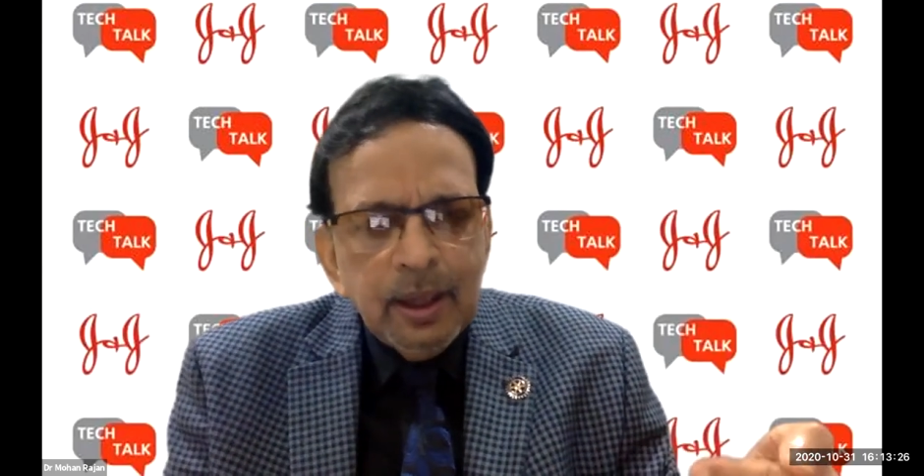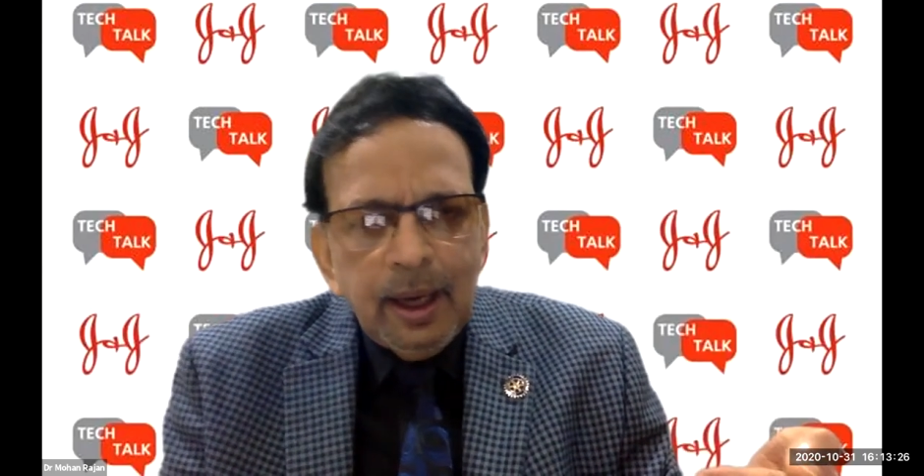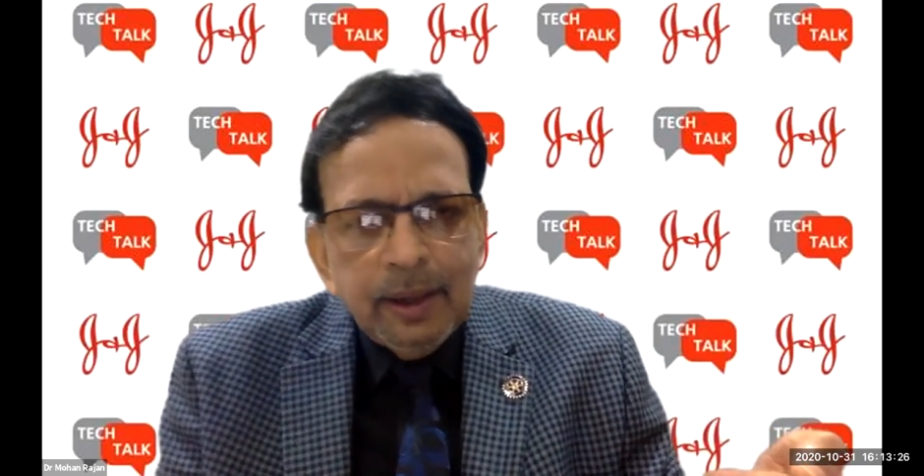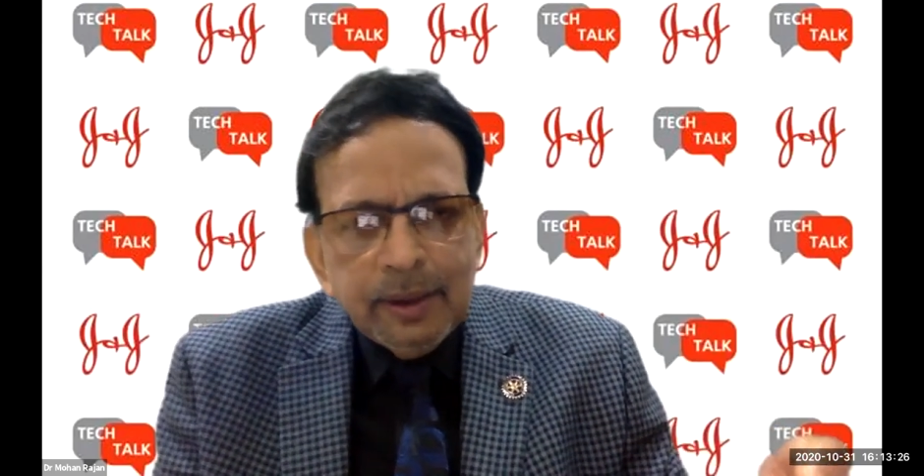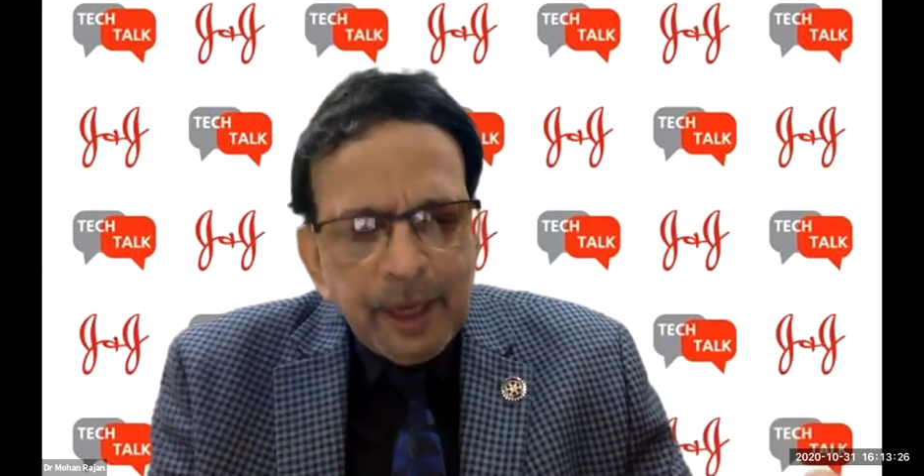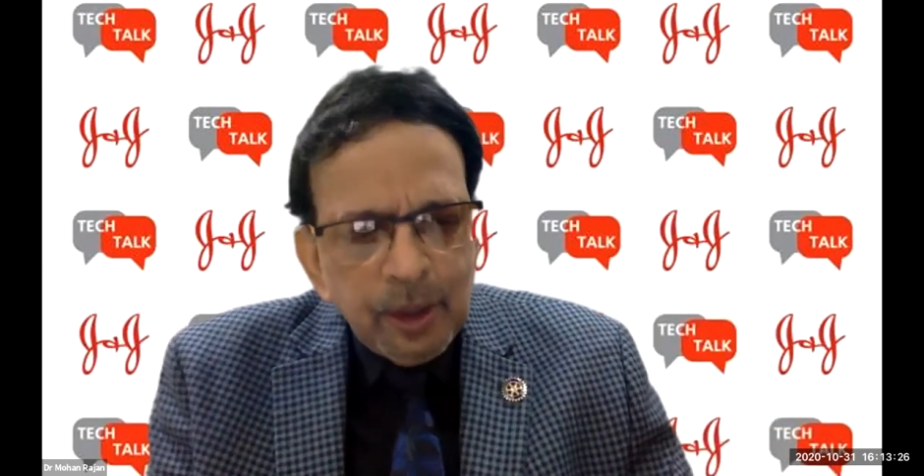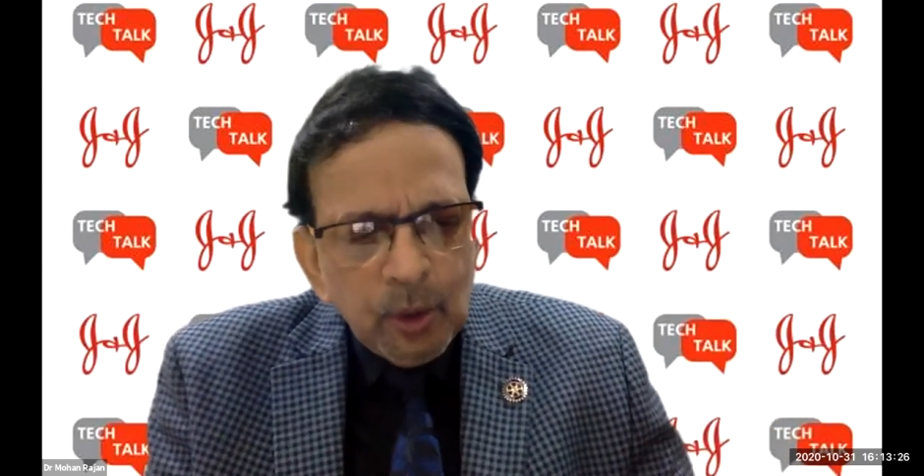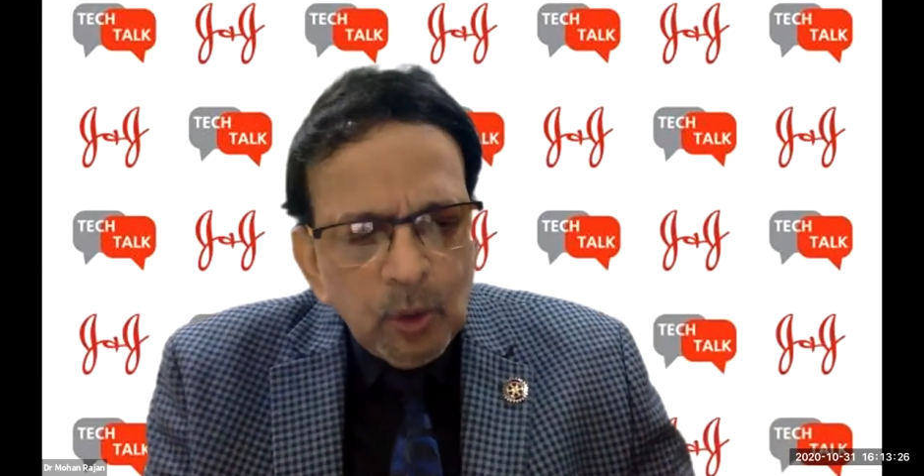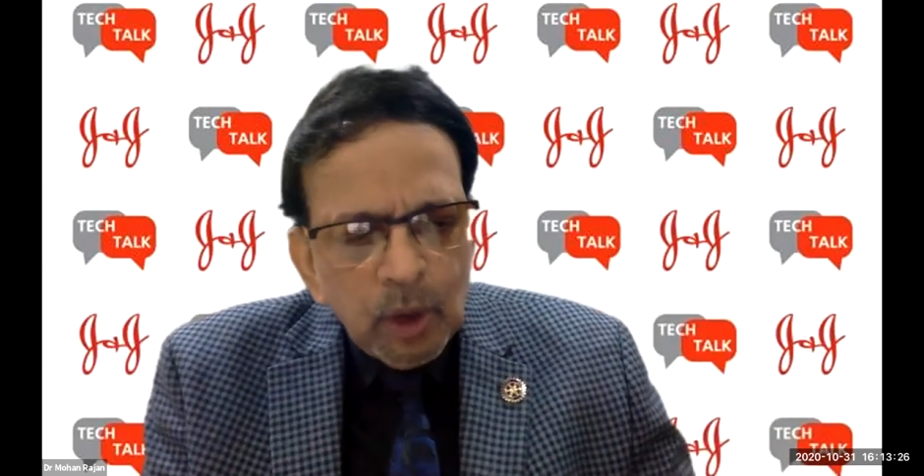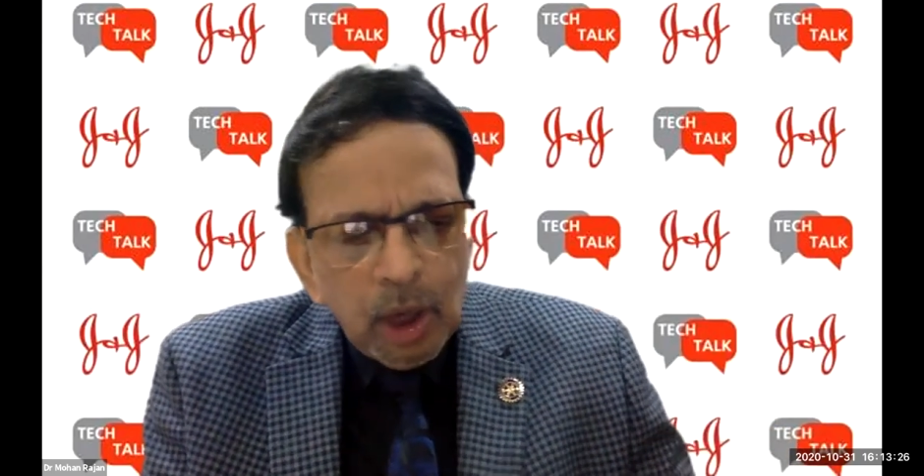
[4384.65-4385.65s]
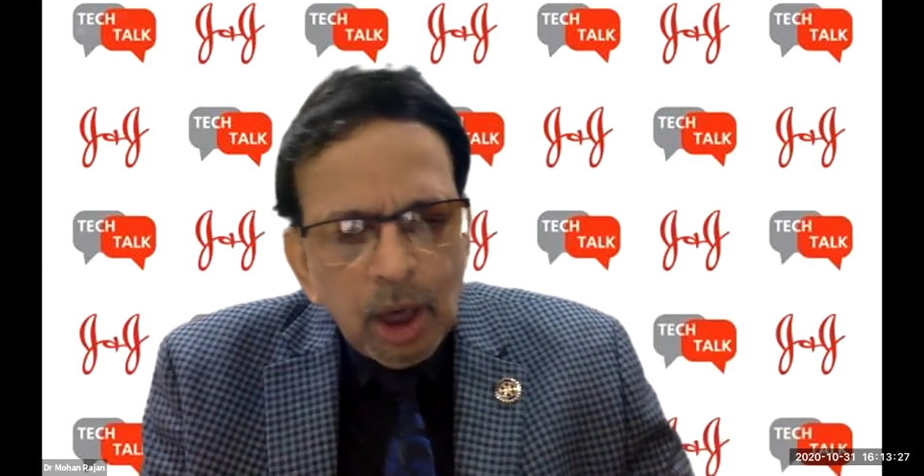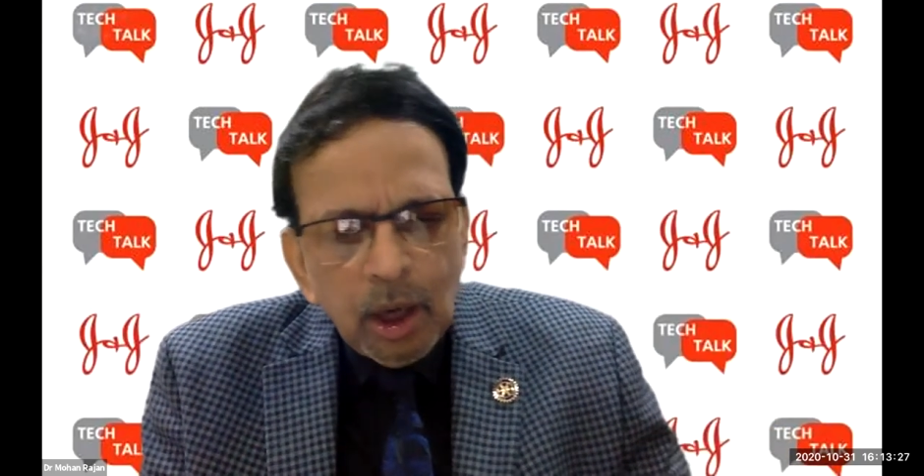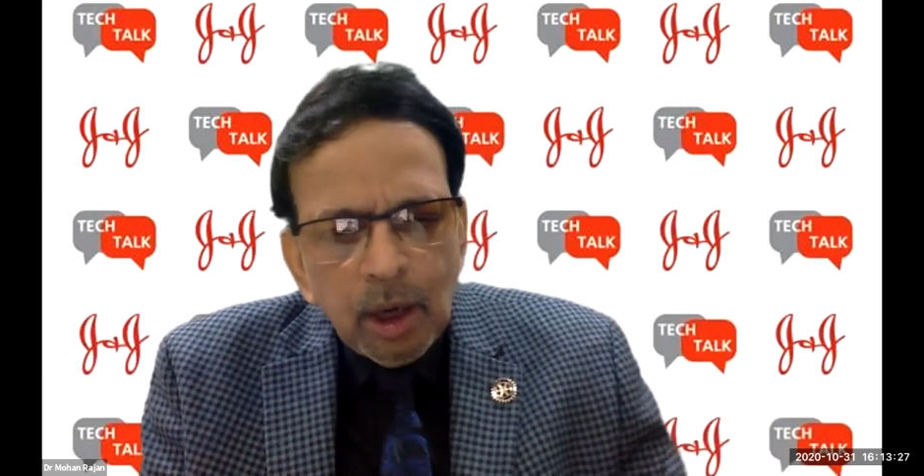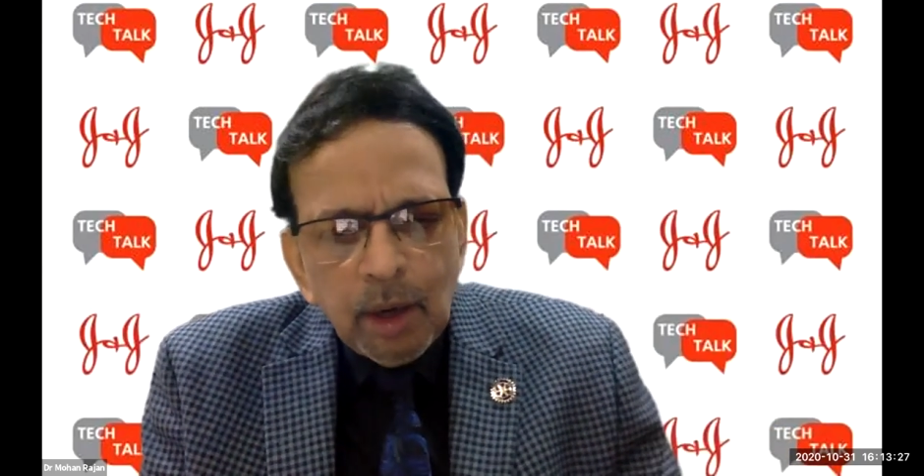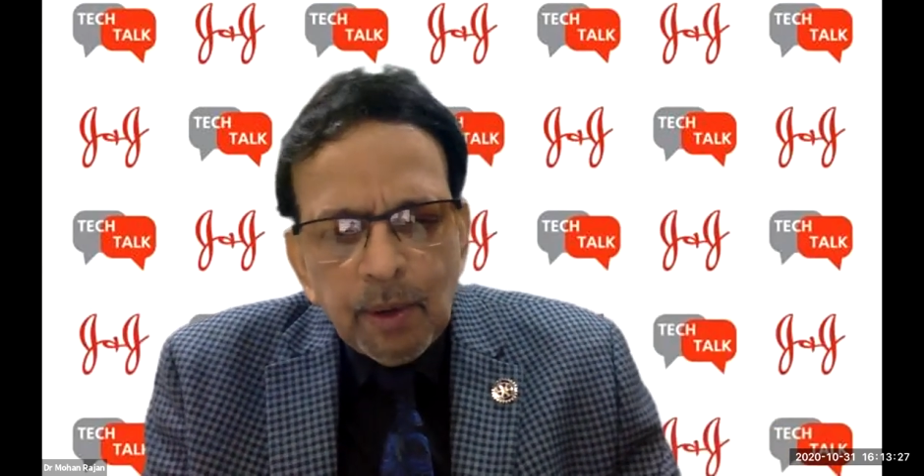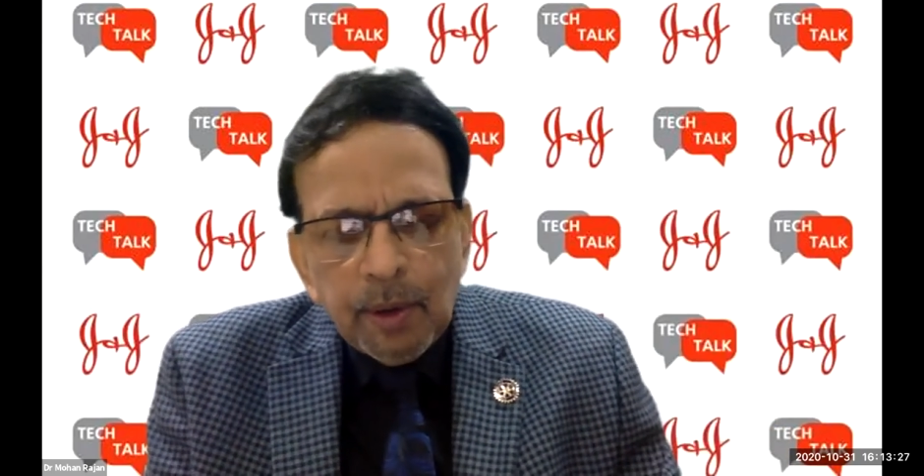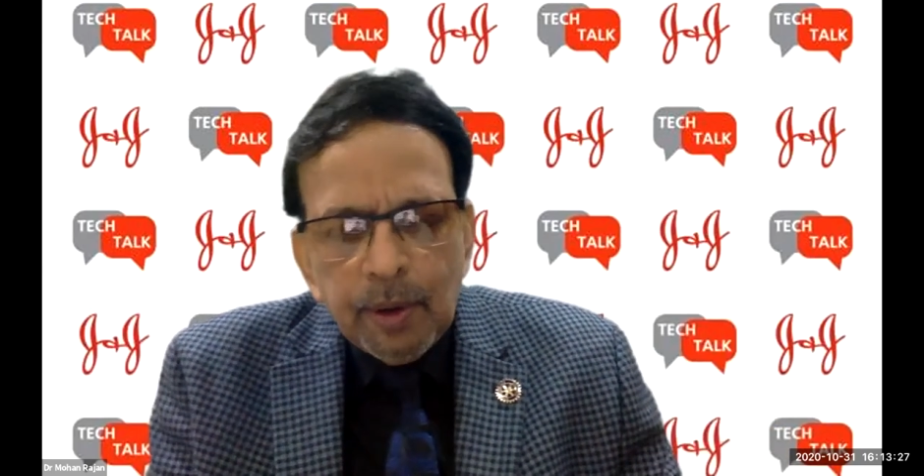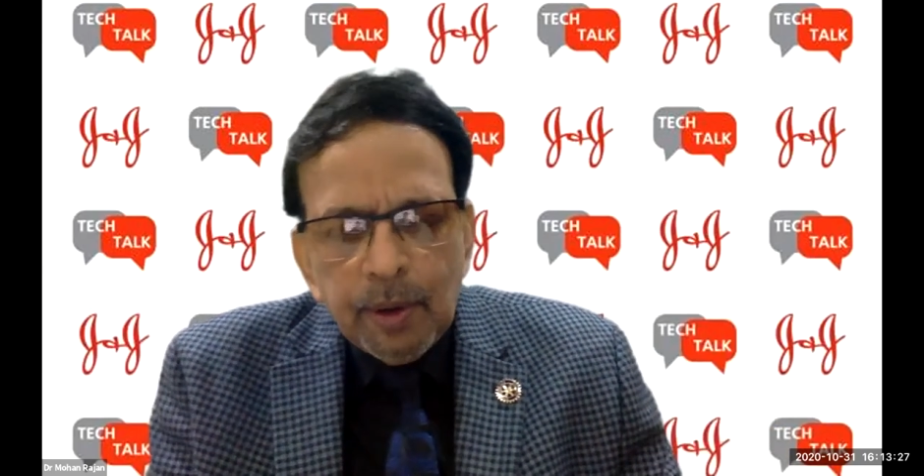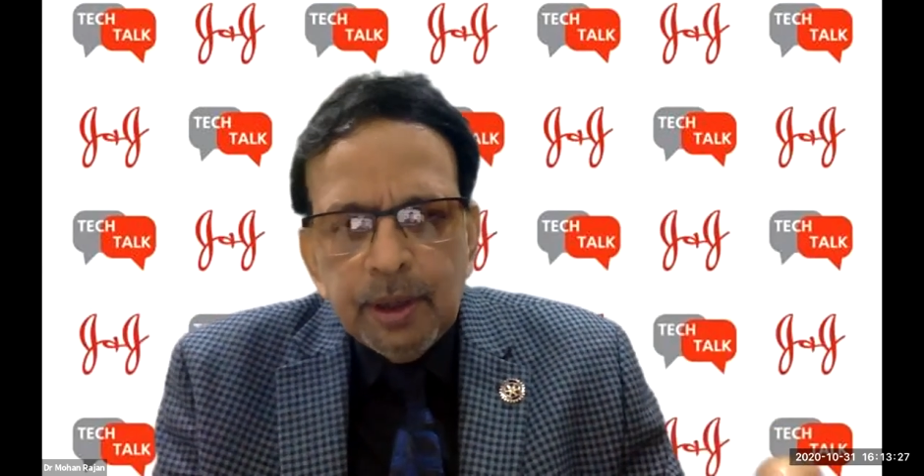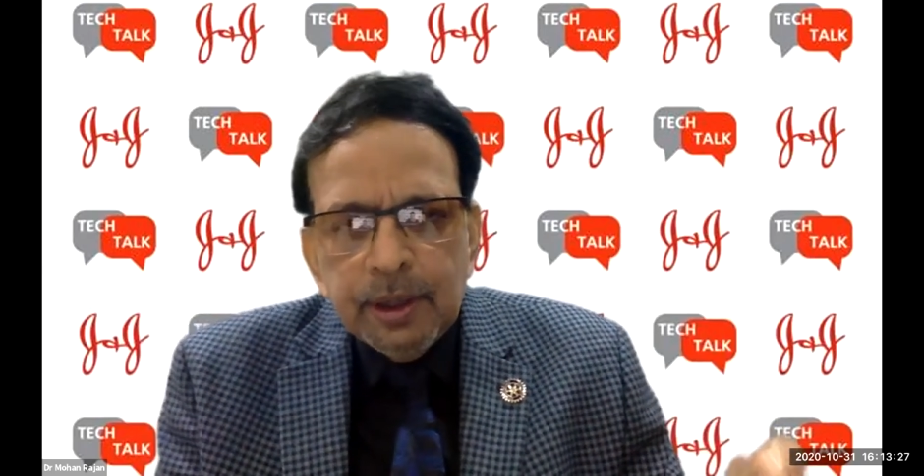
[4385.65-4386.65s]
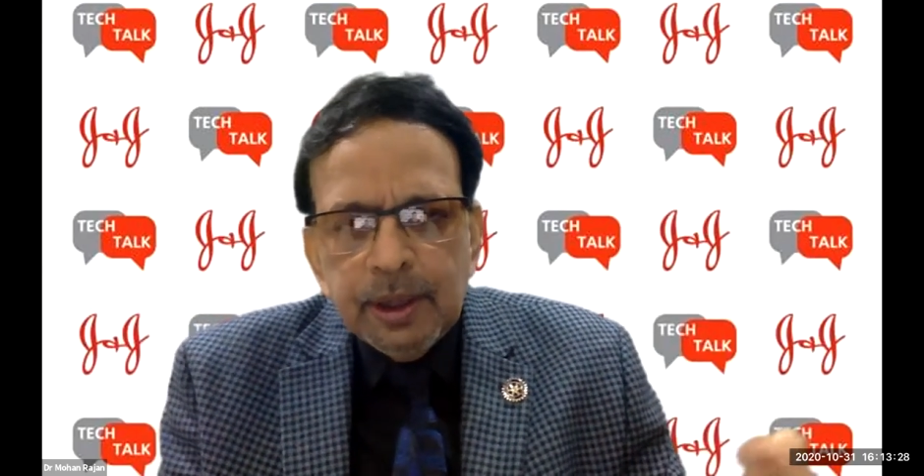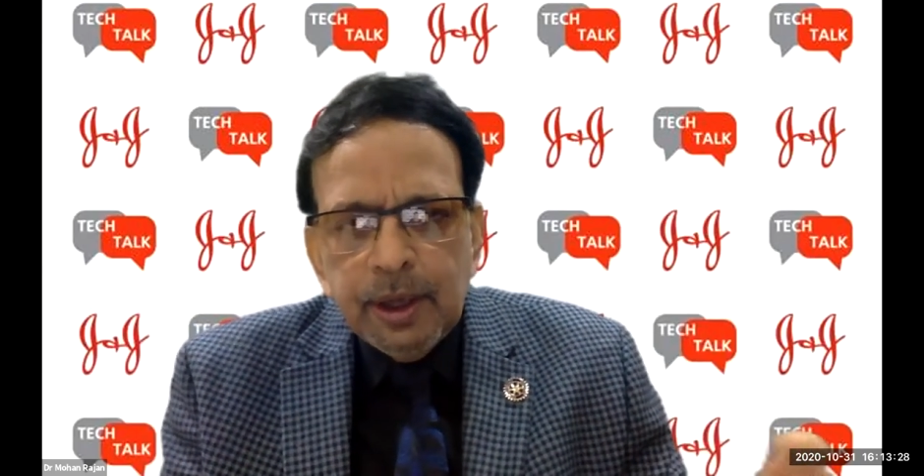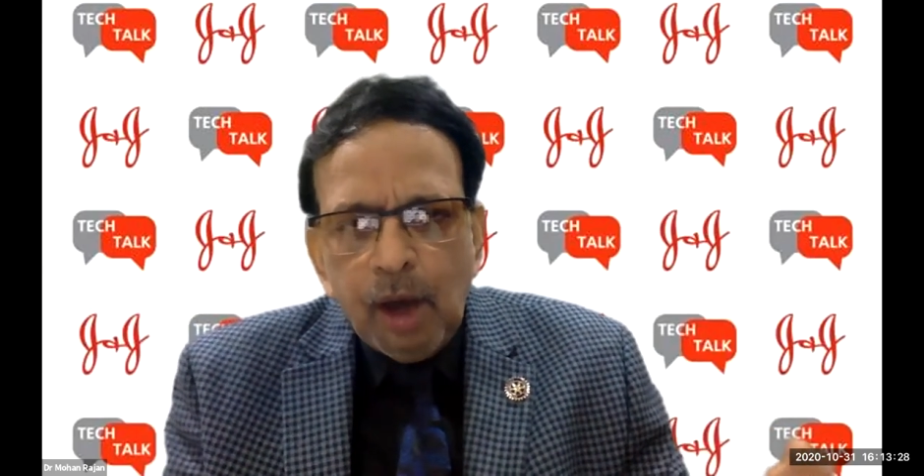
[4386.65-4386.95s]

and try to, uh, uh,